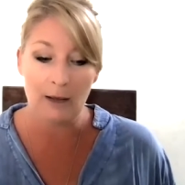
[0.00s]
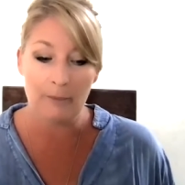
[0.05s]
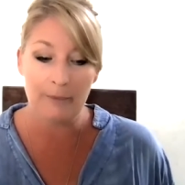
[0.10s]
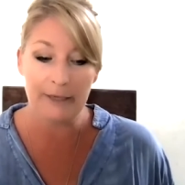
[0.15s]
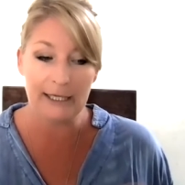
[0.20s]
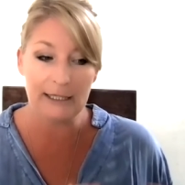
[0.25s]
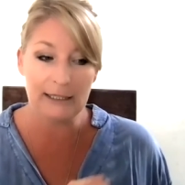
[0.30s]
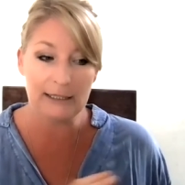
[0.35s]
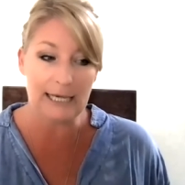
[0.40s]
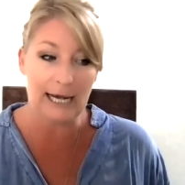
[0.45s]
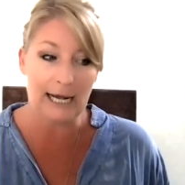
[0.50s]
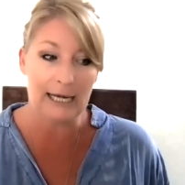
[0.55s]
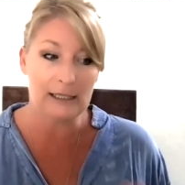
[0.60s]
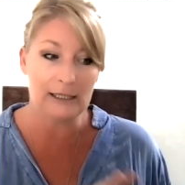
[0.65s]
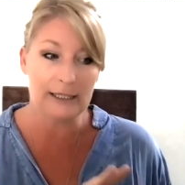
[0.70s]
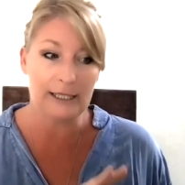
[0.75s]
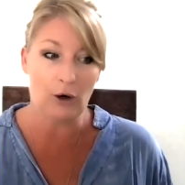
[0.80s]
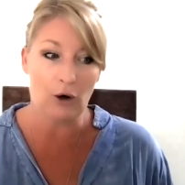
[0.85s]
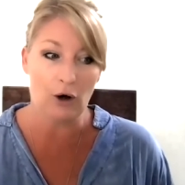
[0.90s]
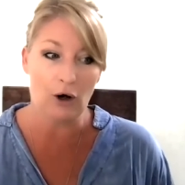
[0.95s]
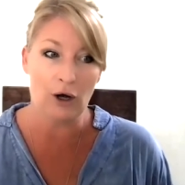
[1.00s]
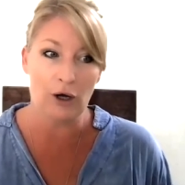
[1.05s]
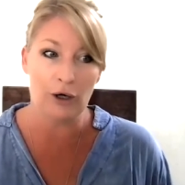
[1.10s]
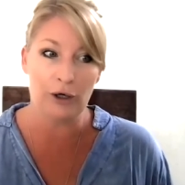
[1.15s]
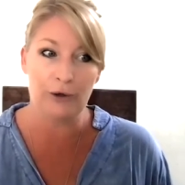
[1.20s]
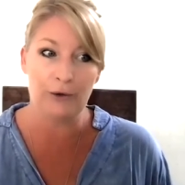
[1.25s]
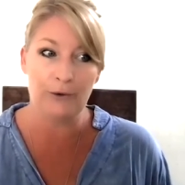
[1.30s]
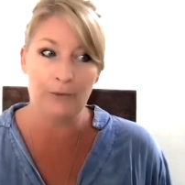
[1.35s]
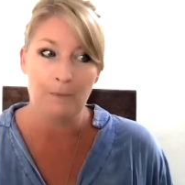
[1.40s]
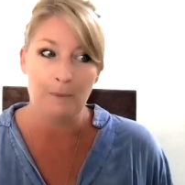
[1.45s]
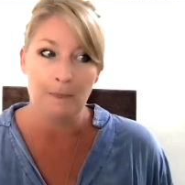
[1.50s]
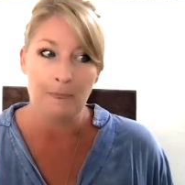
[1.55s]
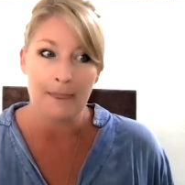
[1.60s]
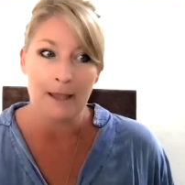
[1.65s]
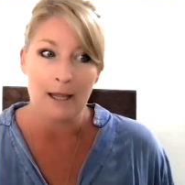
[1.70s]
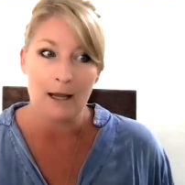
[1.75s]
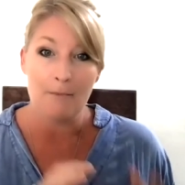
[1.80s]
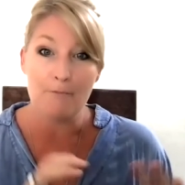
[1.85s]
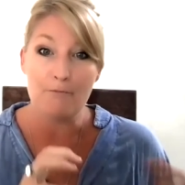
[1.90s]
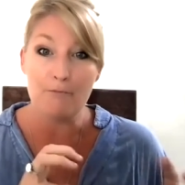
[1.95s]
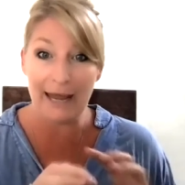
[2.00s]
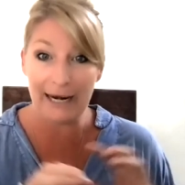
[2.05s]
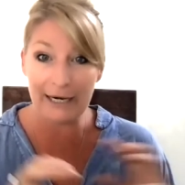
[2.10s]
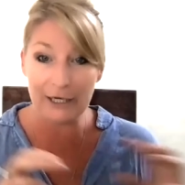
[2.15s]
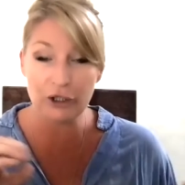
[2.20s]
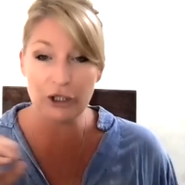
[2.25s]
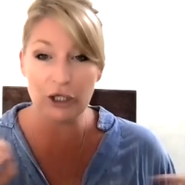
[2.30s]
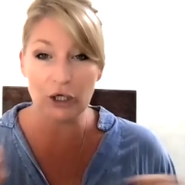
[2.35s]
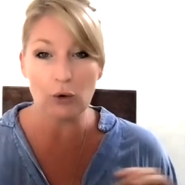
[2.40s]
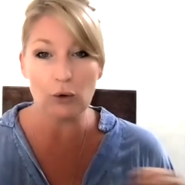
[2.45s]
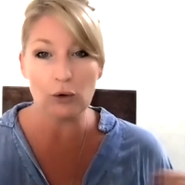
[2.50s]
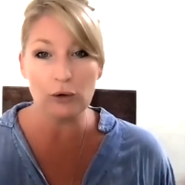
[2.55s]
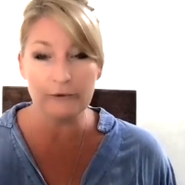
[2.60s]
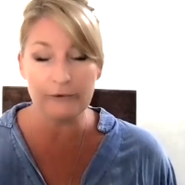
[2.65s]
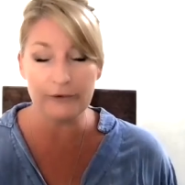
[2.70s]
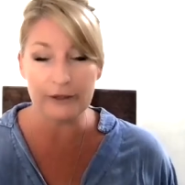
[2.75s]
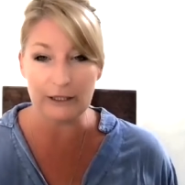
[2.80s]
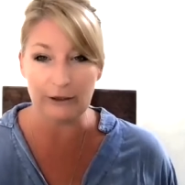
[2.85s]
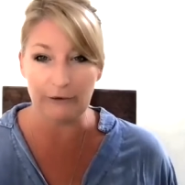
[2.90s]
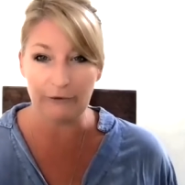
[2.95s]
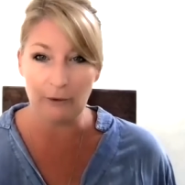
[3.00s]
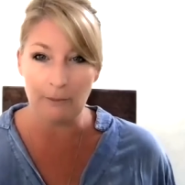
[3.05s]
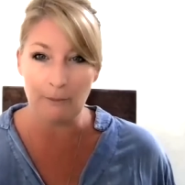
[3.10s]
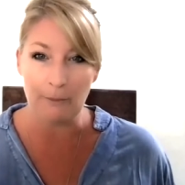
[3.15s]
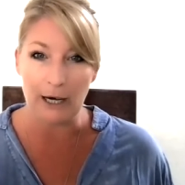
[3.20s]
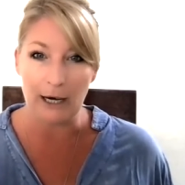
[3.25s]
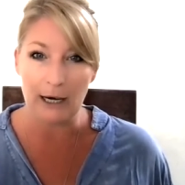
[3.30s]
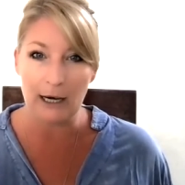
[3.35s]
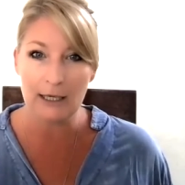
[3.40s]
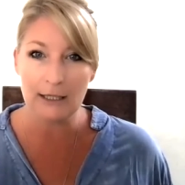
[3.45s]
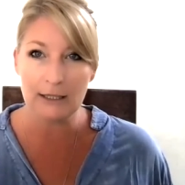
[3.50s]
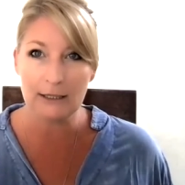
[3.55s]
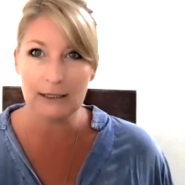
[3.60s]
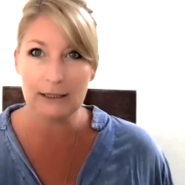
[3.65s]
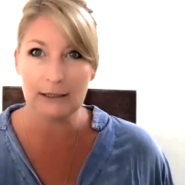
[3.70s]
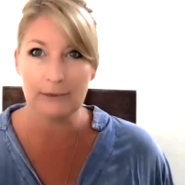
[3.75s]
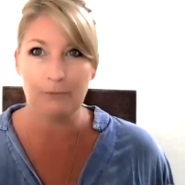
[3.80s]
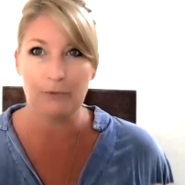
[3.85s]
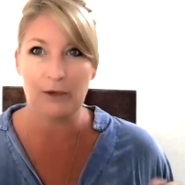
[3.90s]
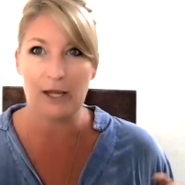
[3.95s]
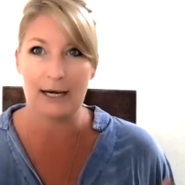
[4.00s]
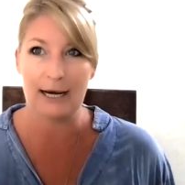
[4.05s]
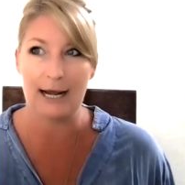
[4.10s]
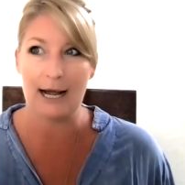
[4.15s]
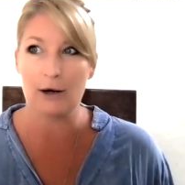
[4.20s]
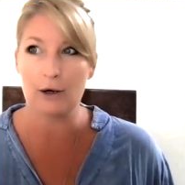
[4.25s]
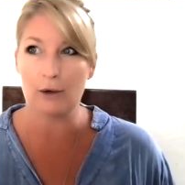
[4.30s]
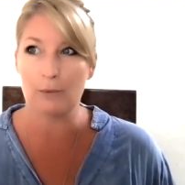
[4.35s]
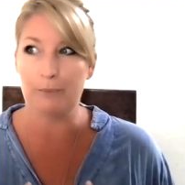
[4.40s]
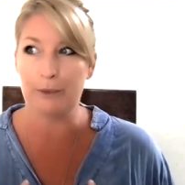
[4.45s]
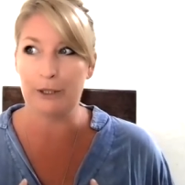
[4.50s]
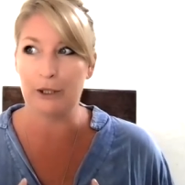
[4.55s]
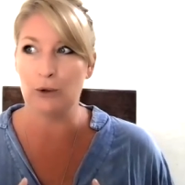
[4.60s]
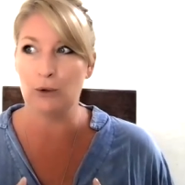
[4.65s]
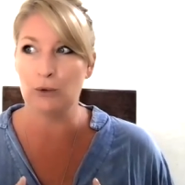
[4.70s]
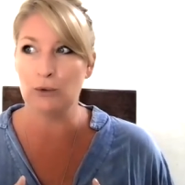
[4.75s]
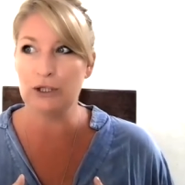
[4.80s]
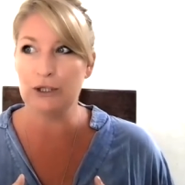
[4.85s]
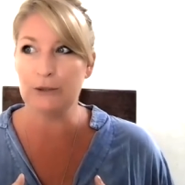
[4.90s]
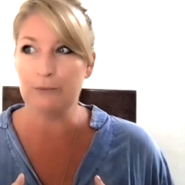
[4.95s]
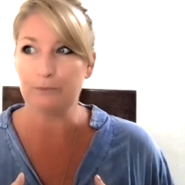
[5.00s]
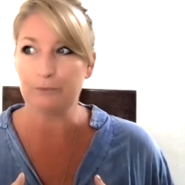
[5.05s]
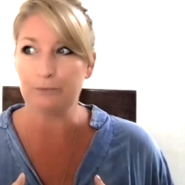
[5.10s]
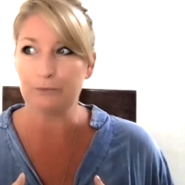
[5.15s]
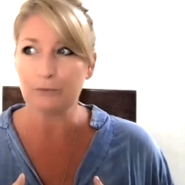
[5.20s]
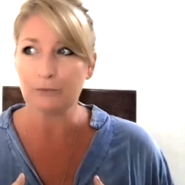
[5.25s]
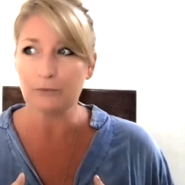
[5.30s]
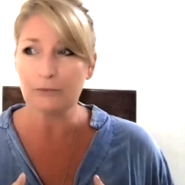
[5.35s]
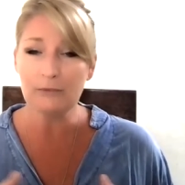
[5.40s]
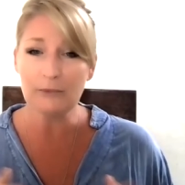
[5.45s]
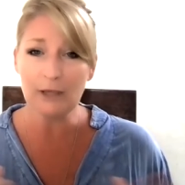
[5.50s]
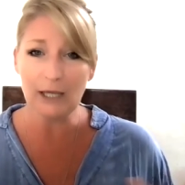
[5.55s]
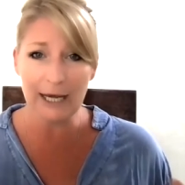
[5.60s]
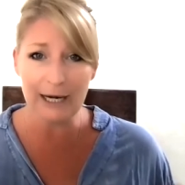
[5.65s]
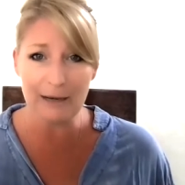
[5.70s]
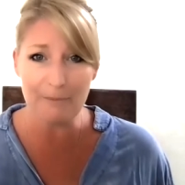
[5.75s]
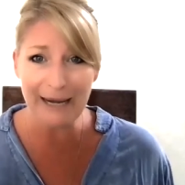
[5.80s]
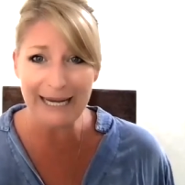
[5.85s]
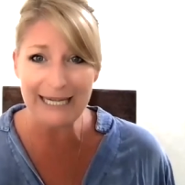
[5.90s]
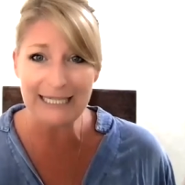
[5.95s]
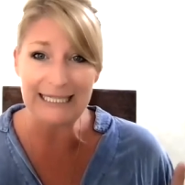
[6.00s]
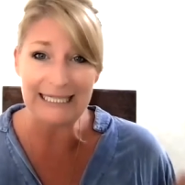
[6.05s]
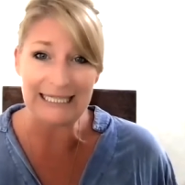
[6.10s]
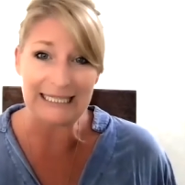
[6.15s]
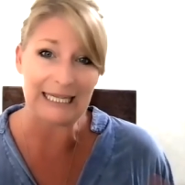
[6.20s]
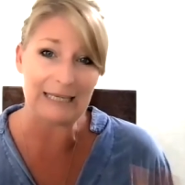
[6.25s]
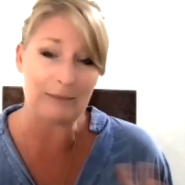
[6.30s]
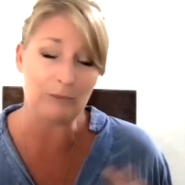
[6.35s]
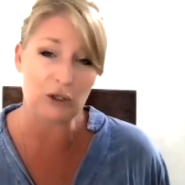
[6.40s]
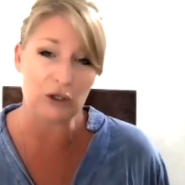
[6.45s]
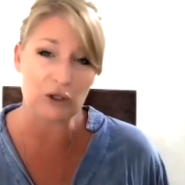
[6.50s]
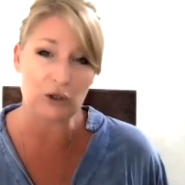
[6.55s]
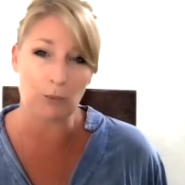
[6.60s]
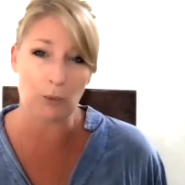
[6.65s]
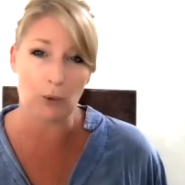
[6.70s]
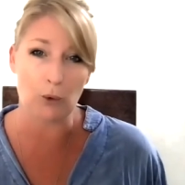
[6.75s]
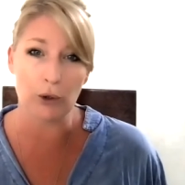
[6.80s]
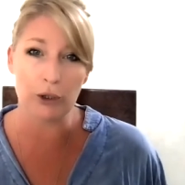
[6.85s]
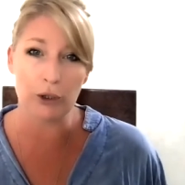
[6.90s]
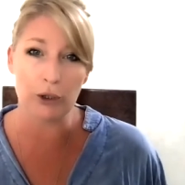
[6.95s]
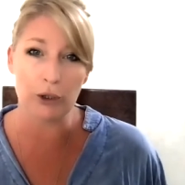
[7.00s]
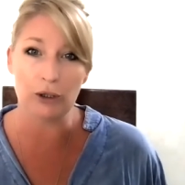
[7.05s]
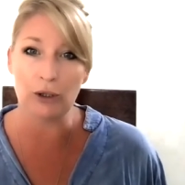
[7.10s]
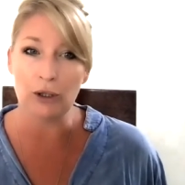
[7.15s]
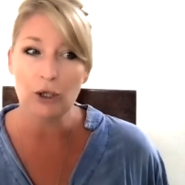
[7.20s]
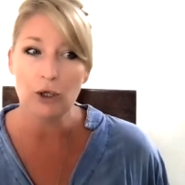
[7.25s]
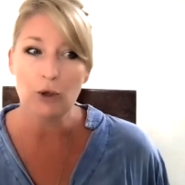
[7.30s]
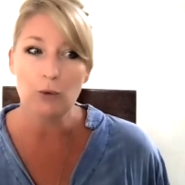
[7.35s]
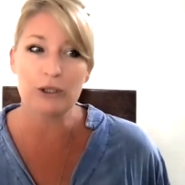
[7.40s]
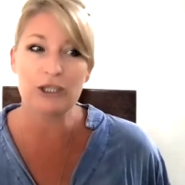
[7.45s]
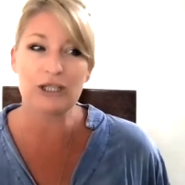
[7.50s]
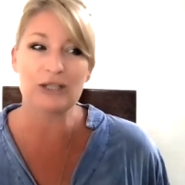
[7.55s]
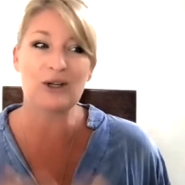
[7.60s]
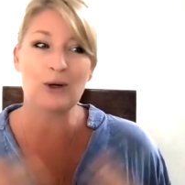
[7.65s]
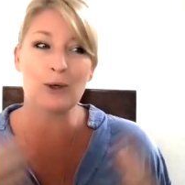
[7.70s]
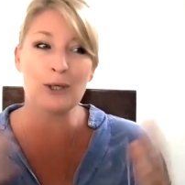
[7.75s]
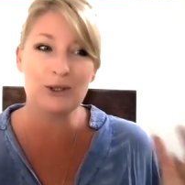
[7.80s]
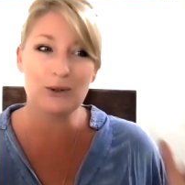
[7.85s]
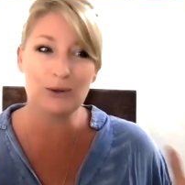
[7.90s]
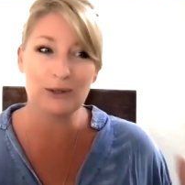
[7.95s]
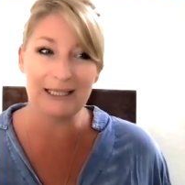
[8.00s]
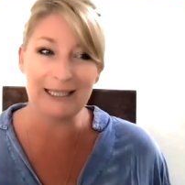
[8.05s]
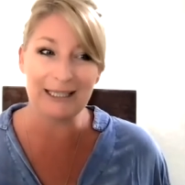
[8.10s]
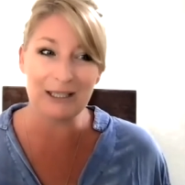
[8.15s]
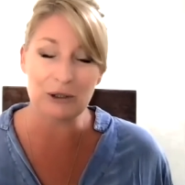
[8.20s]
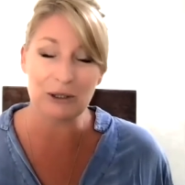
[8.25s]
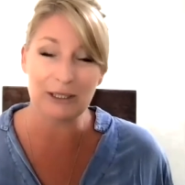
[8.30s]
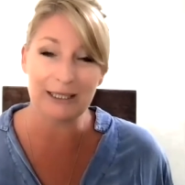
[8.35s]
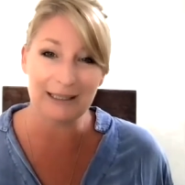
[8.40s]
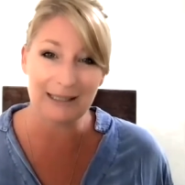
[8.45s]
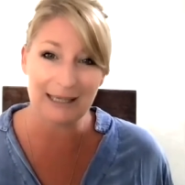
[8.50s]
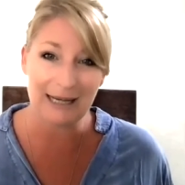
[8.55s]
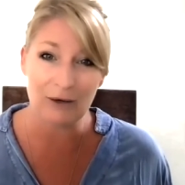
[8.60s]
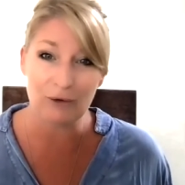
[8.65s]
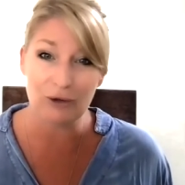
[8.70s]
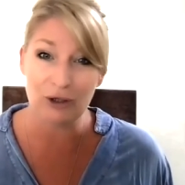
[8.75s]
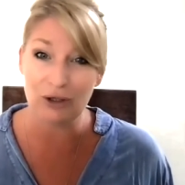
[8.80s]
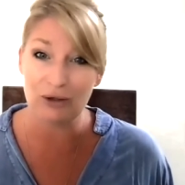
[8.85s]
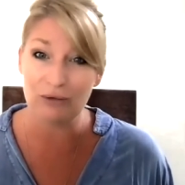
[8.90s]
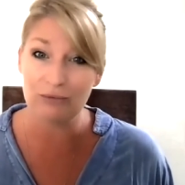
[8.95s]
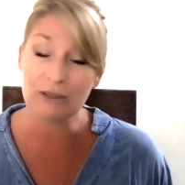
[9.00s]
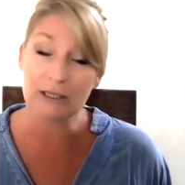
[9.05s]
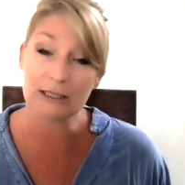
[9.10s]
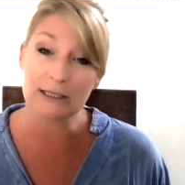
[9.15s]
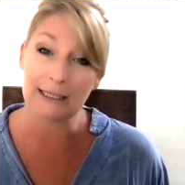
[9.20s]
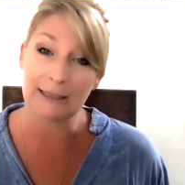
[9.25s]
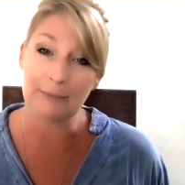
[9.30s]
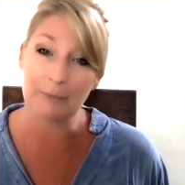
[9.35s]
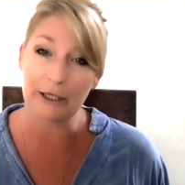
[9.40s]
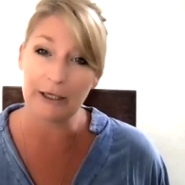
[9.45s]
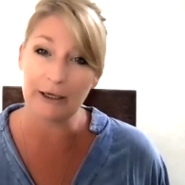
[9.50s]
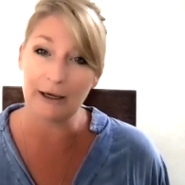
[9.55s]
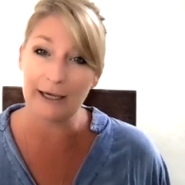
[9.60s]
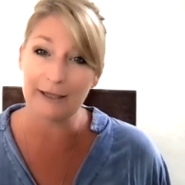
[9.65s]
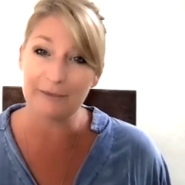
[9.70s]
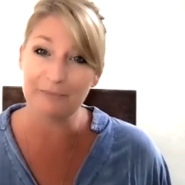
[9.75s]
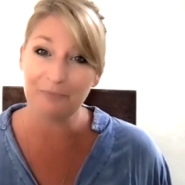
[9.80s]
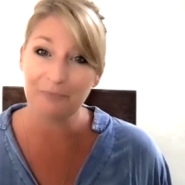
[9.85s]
exactly on managing all of the different parts, and how to build an amazing team to support you, which is going to literally allow you to sleep at night.